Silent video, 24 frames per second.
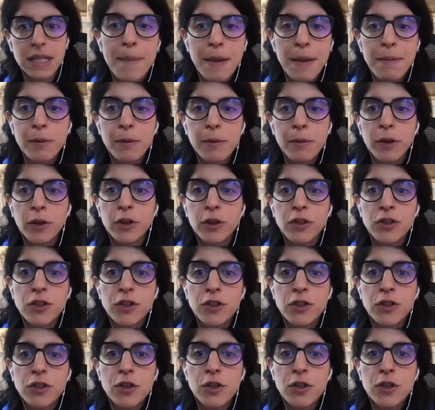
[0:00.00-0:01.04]
Maybe what you could
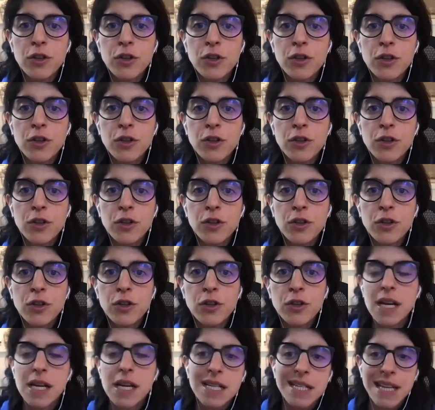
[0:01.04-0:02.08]
do is you could actually
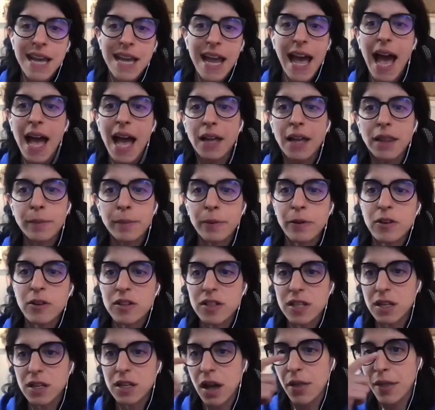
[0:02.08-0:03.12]
tag the
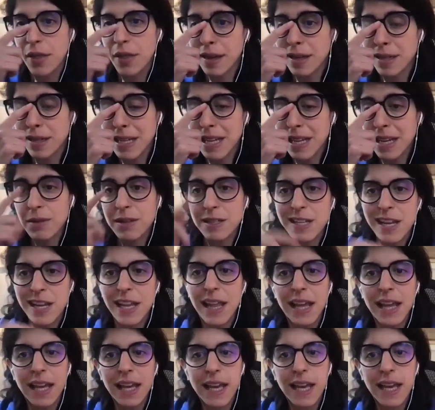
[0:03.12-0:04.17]
person on that team and say
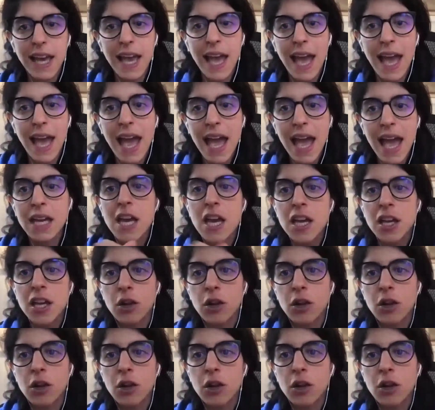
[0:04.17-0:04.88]
hey,